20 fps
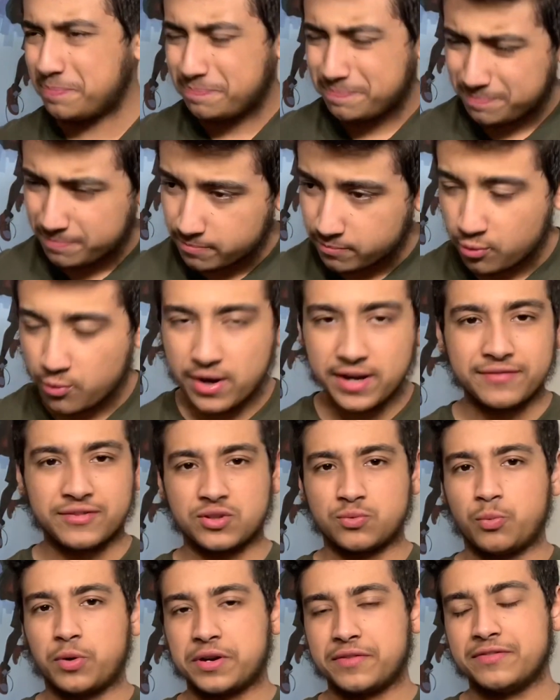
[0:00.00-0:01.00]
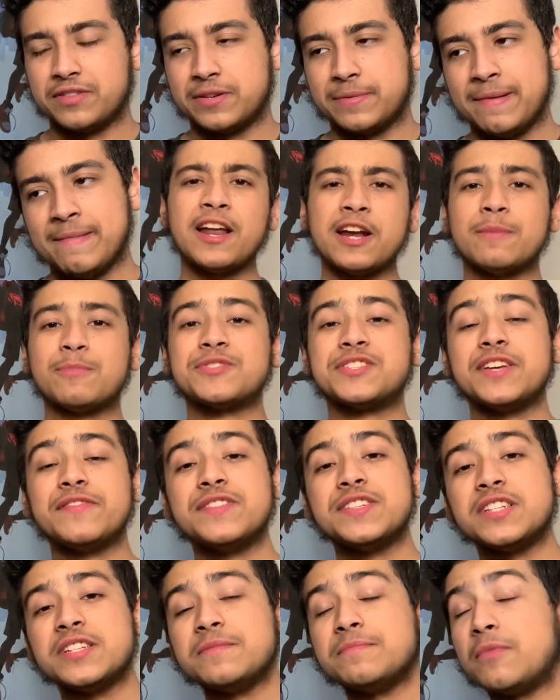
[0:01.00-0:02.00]
Brave is one of them. At number
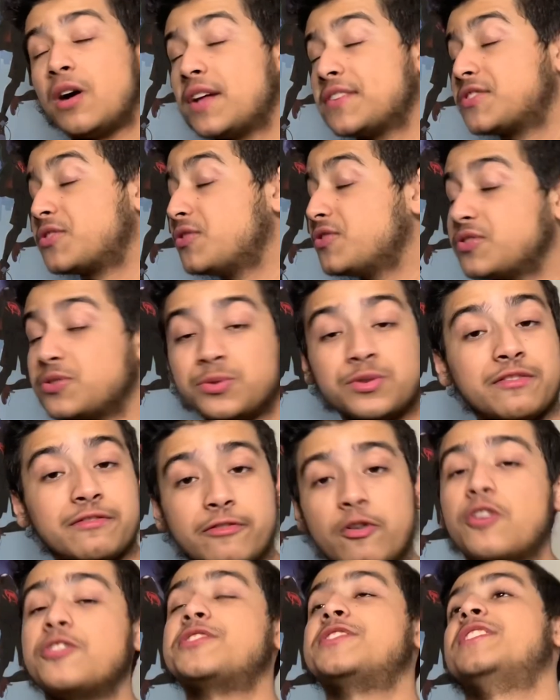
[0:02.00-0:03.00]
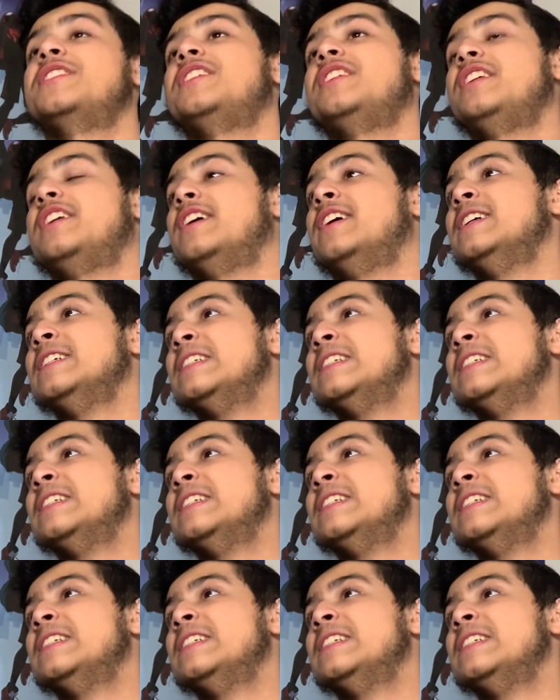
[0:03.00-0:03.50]
17, Monsters University.